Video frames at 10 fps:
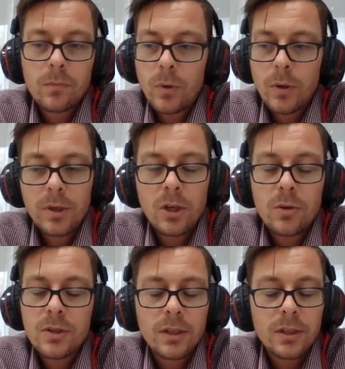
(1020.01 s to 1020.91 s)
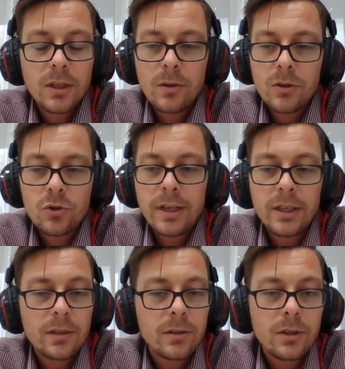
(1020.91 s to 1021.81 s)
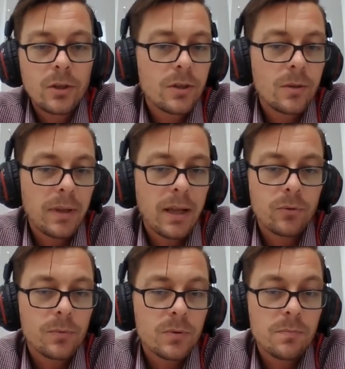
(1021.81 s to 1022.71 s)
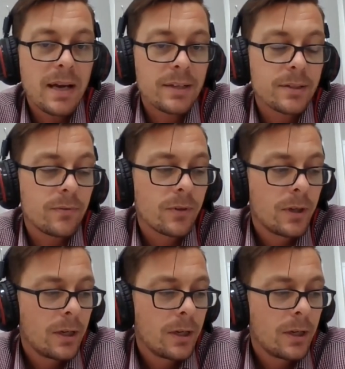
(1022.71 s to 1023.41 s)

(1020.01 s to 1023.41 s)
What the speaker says: we were using, you know, the training using the platforms was massive.